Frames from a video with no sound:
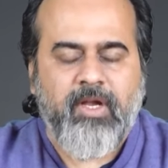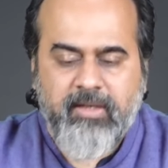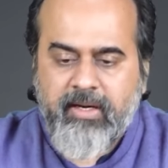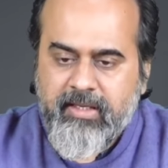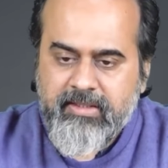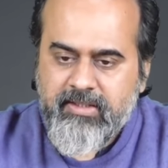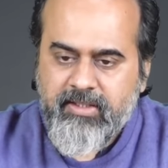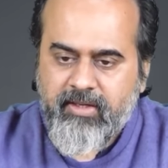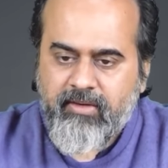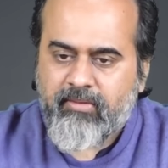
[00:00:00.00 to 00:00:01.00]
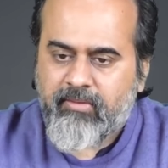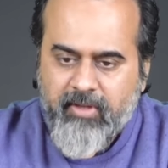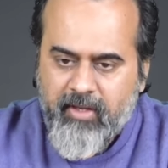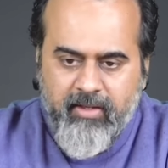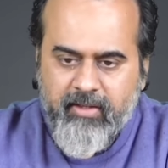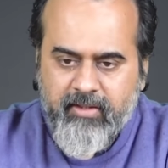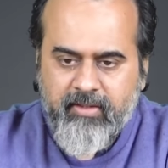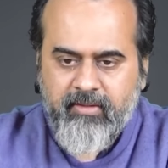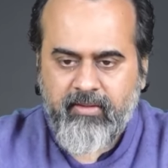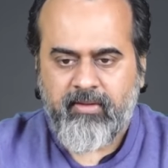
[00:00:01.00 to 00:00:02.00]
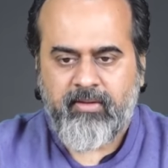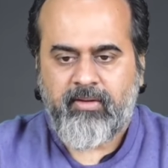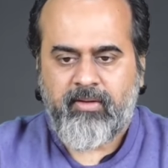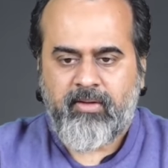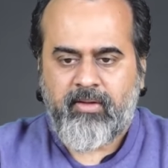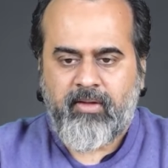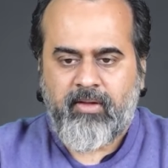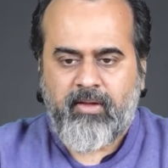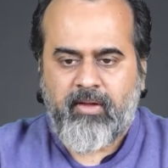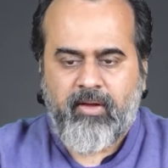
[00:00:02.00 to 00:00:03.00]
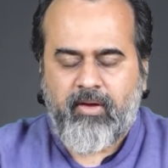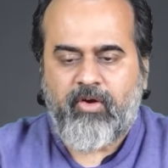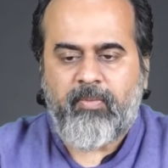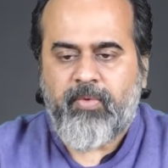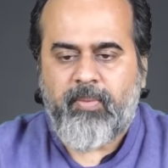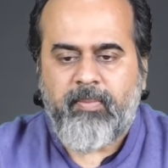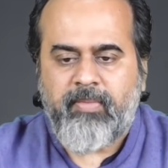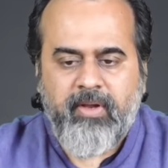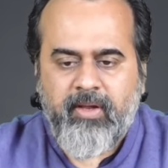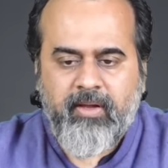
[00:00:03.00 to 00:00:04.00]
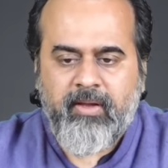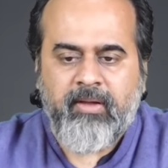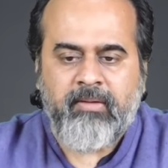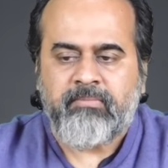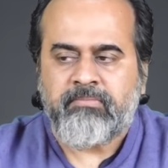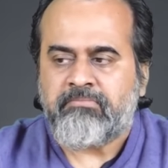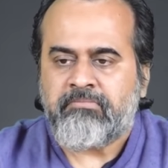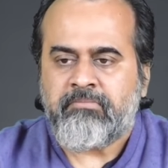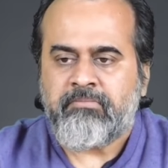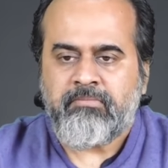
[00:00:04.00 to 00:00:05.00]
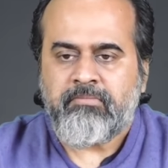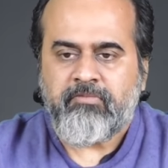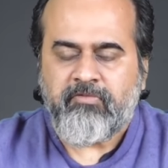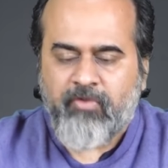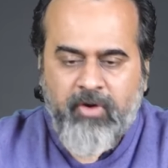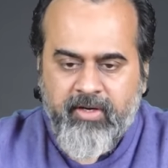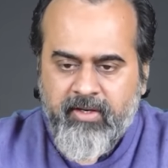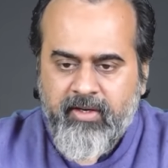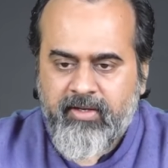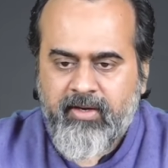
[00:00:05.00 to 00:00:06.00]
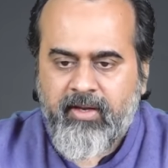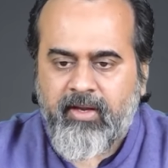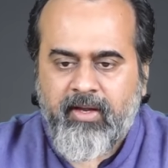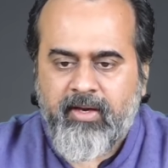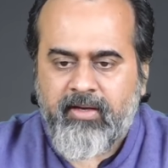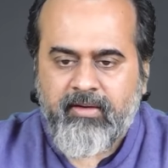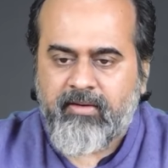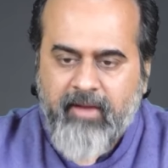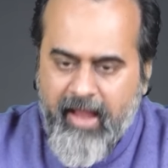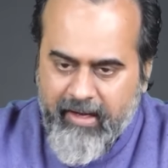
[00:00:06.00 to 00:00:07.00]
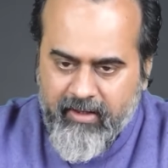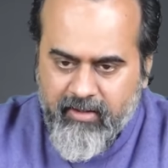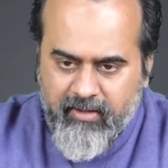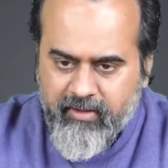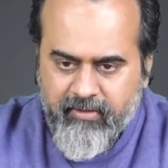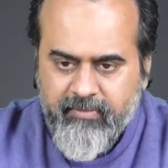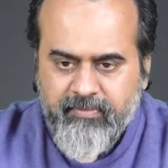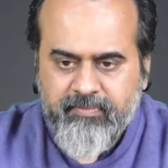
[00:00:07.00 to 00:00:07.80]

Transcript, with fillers: a tendency to care, or probably um, volatility and anger.